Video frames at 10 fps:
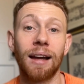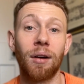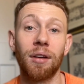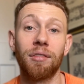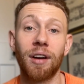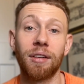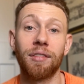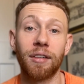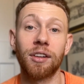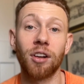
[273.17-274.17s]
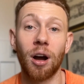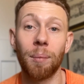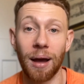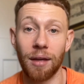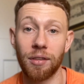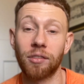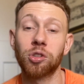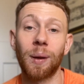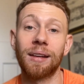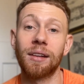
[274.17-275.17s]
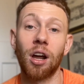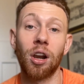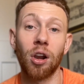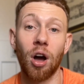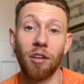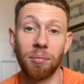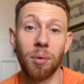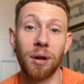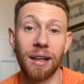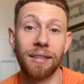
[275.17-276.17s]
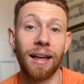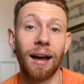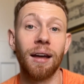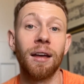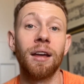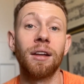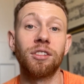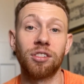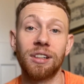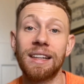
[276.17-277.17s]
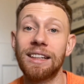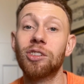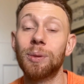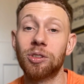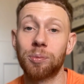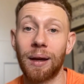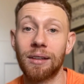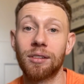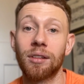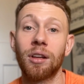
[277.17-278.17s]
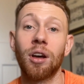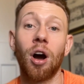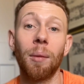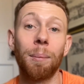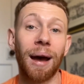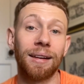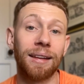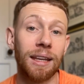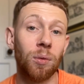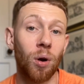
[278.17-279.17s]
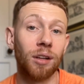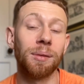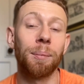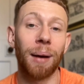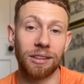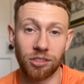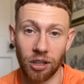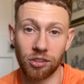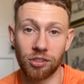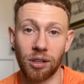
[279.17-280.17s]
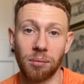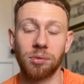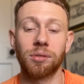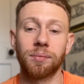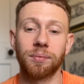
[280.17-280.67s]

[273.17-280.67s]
down a very, very dark path of spending a lot of money that doesn't need to be spent on bad keyword and bad search terms.